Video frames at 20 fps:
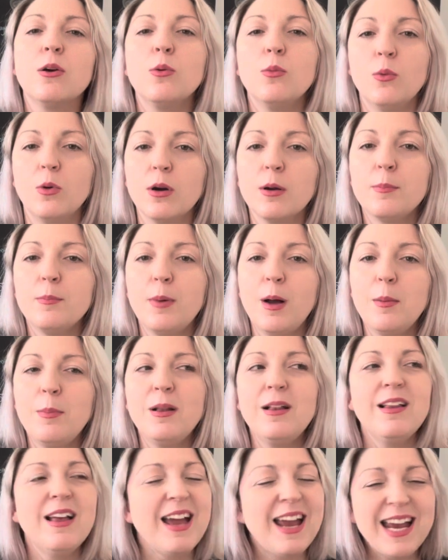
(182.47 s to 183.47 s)
warp
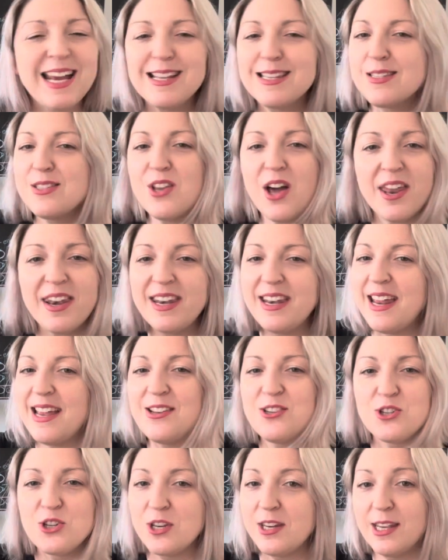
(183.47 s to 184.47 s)
bubble, it's not an
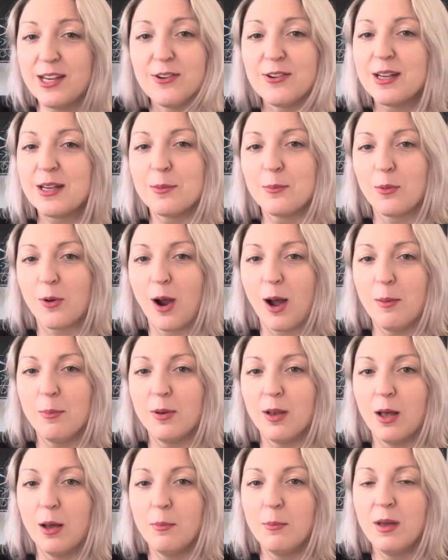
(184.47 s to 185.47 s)
engineering
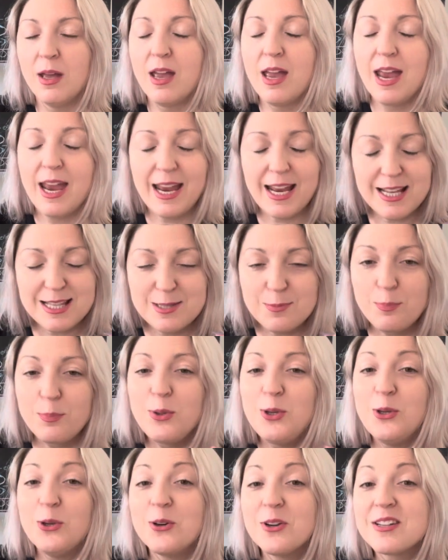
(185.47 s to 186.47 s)
problem. It's
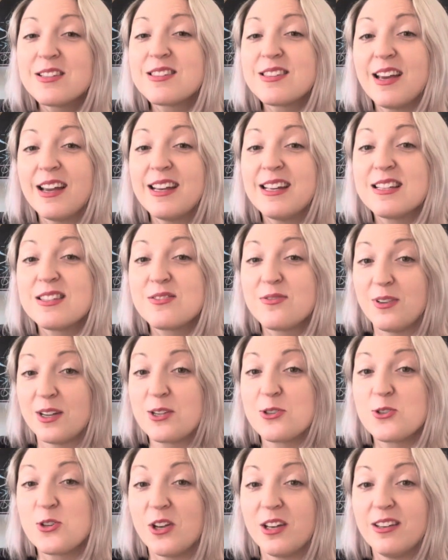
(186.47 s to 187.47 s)
pure science
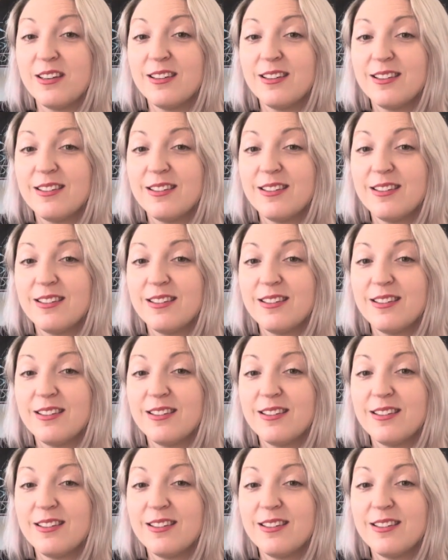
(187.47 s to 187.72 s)
fiction.